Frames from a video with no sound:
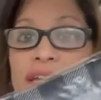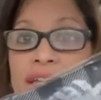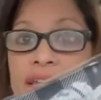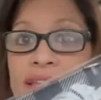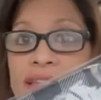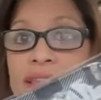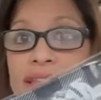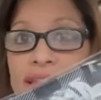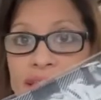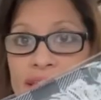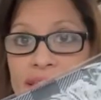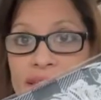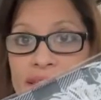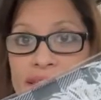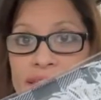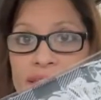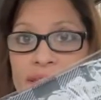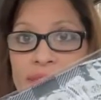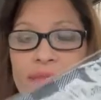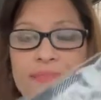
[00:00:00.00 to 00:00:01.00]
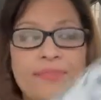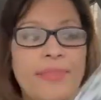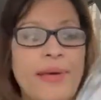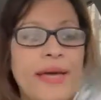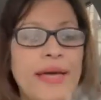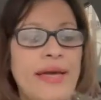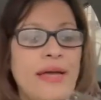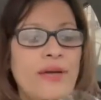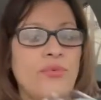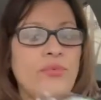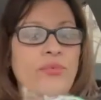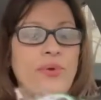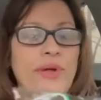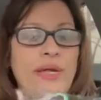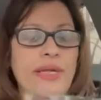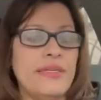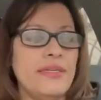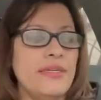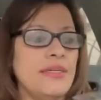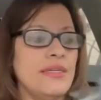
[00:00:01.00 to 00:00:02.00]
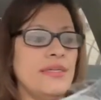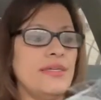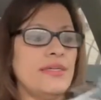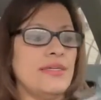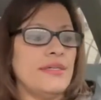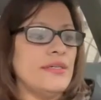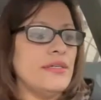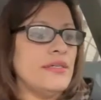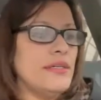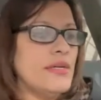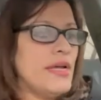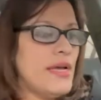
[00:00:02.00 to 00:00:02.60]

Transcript: in this bag right here